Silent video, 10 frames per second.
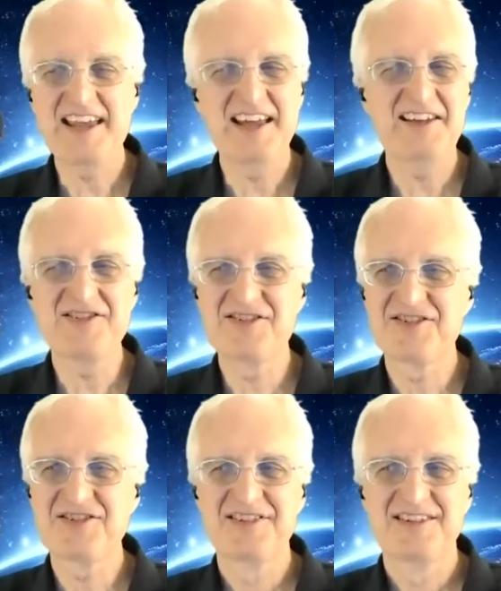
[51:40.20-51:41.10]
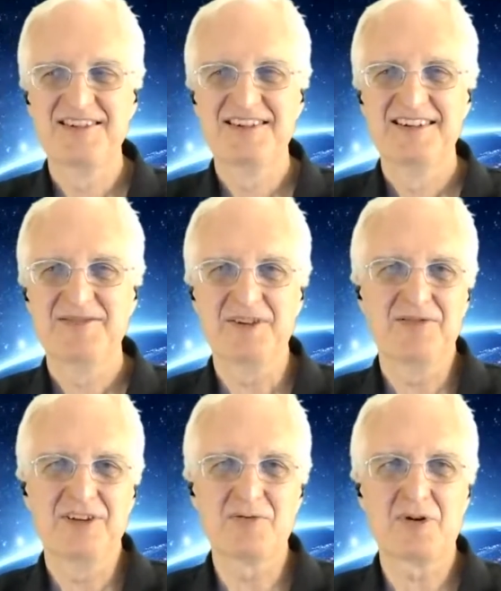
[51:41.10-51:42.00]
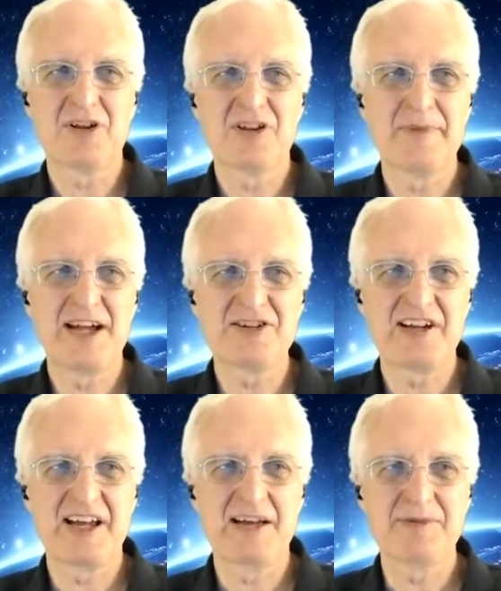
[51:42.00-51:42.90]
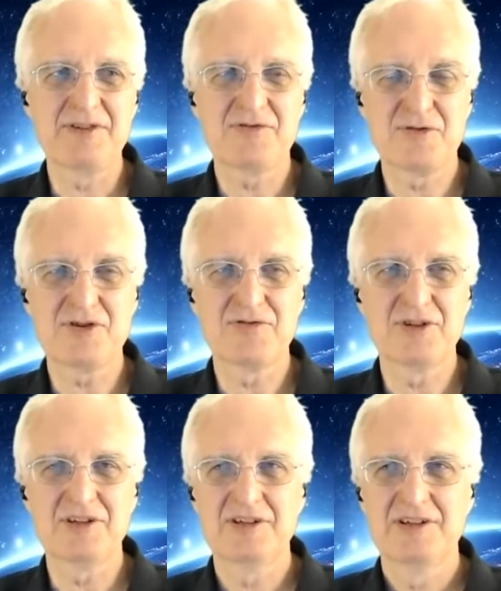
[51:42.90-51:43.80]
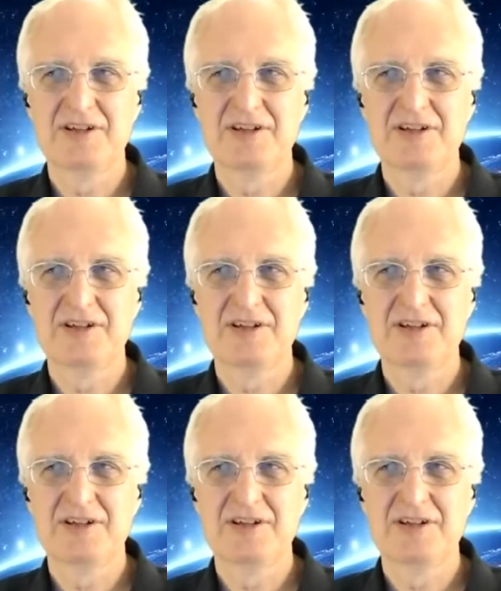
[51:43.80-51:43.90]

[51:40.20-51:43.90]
edge, well, it's where all the magic happens, first of all.